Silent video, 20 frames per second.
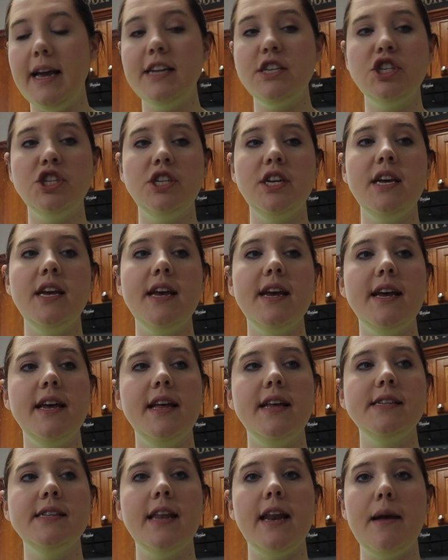And she
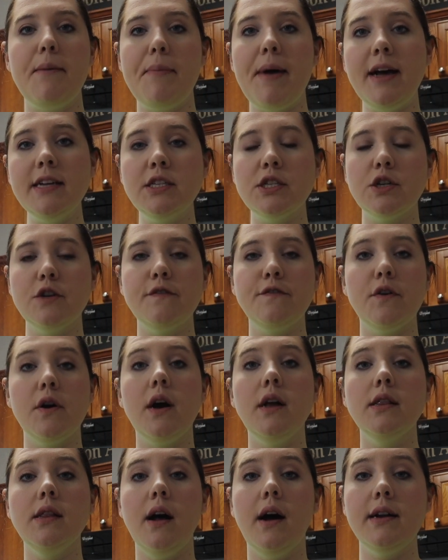is an ambassador for
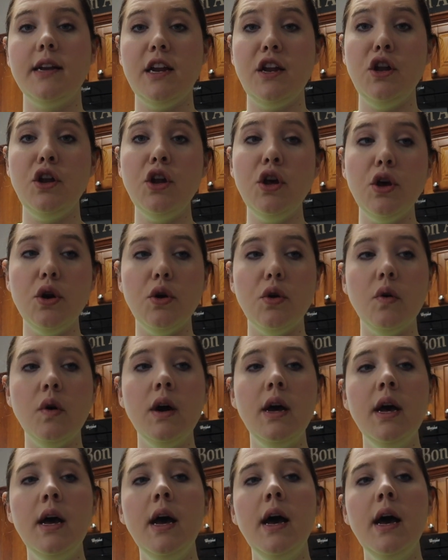Alani Nu,